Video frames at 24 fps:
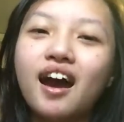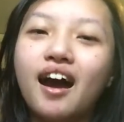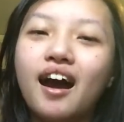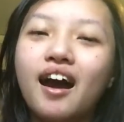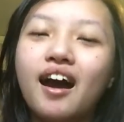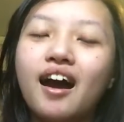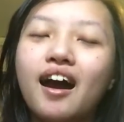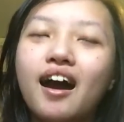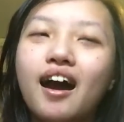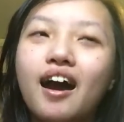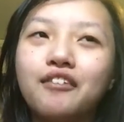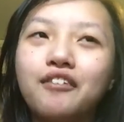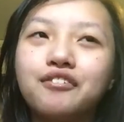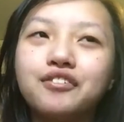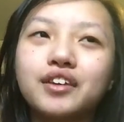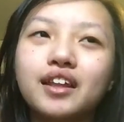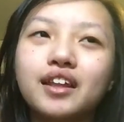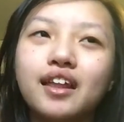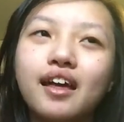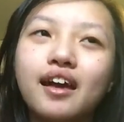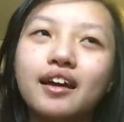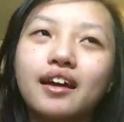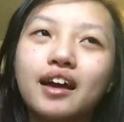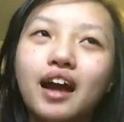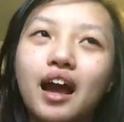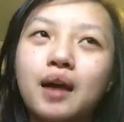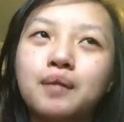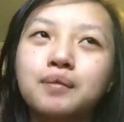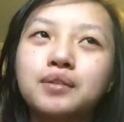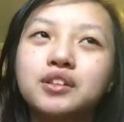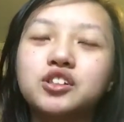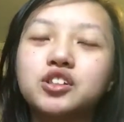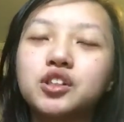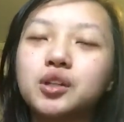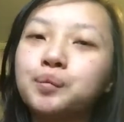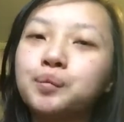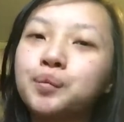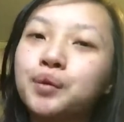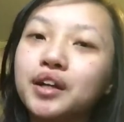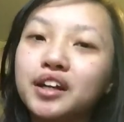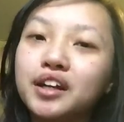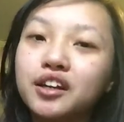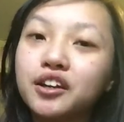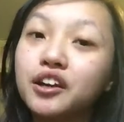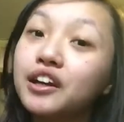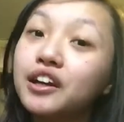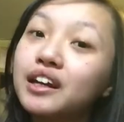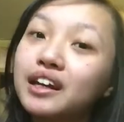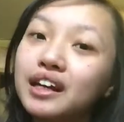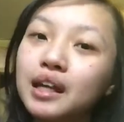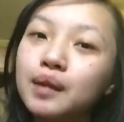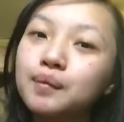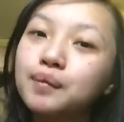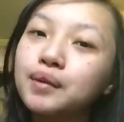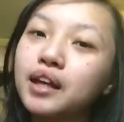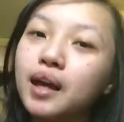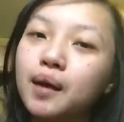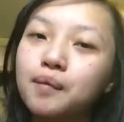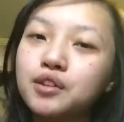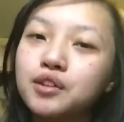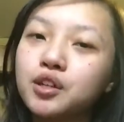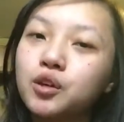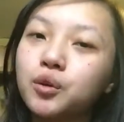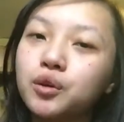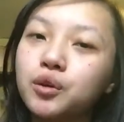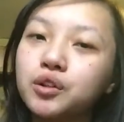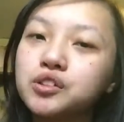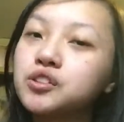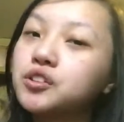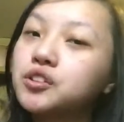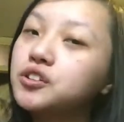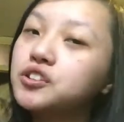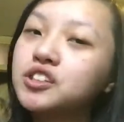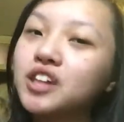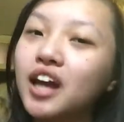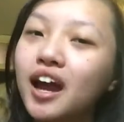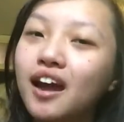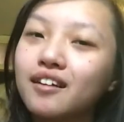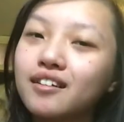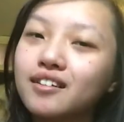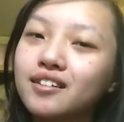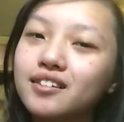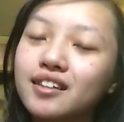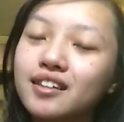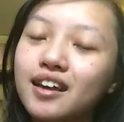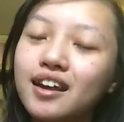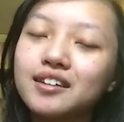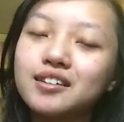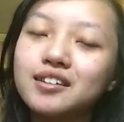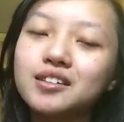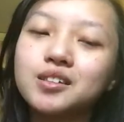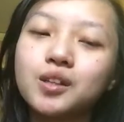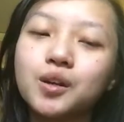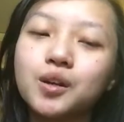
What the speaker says: I feel like I've been doing pretty good at keeping up the whole two channel thing.